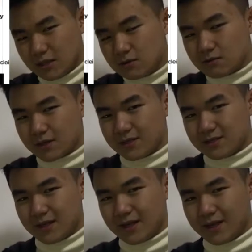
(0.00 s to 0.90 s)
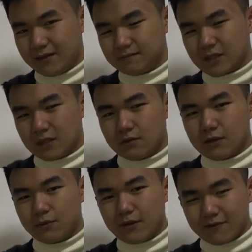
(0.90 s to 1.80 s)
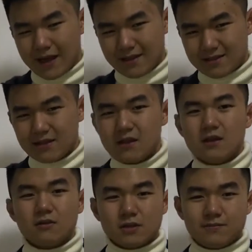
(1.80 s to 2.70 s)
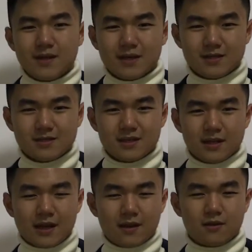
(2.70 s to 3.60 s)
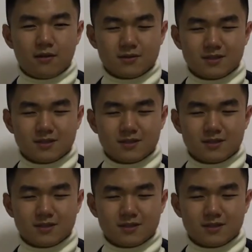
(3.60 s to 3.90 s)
lower wavelength, which means we can